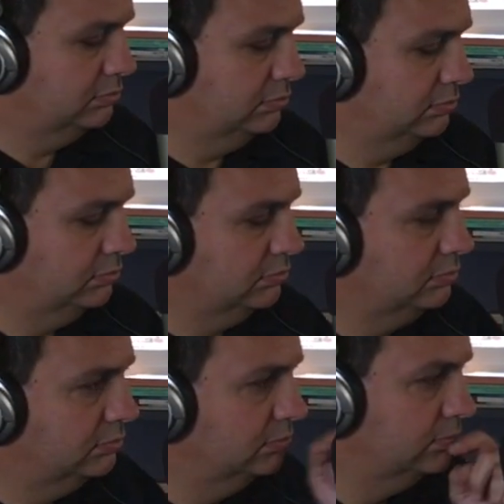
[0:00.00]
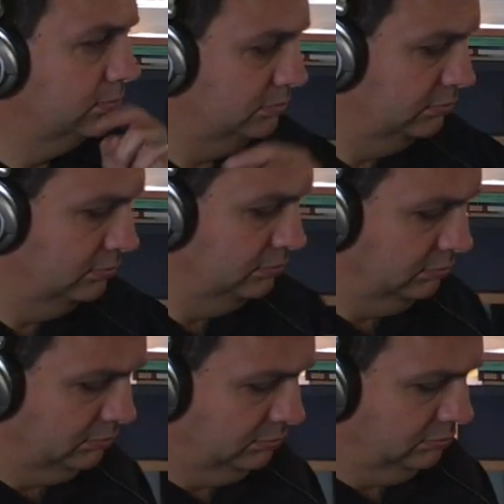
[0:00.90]

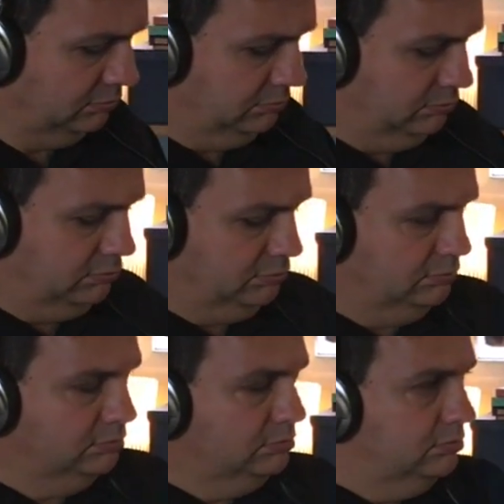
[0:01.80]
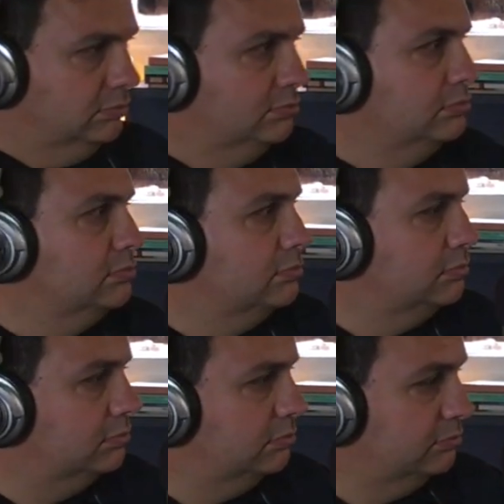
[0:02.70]

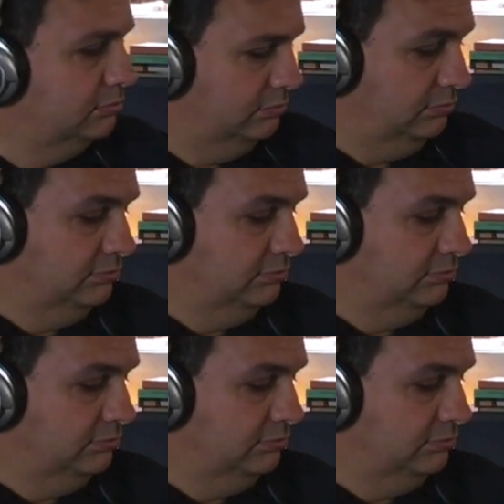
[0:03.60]
[no speech]